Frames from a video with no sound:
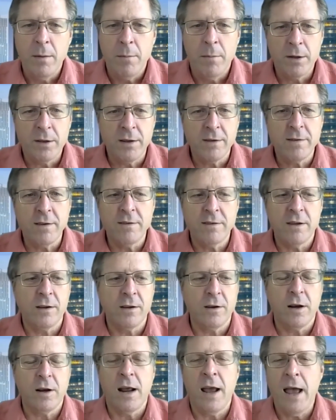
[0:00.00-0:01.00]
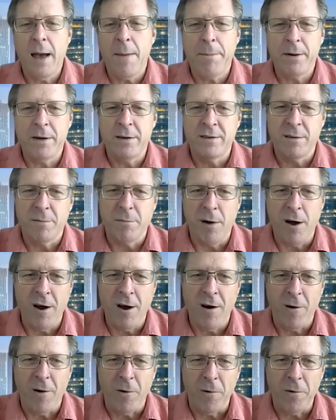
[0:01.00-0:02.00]
But this isn't going to happen
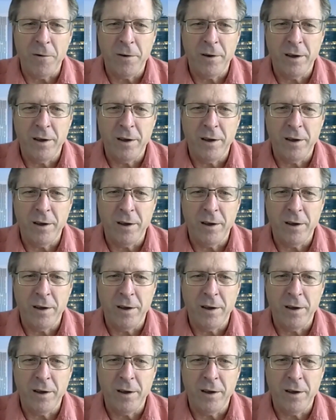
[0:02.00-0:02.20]
tomorrow.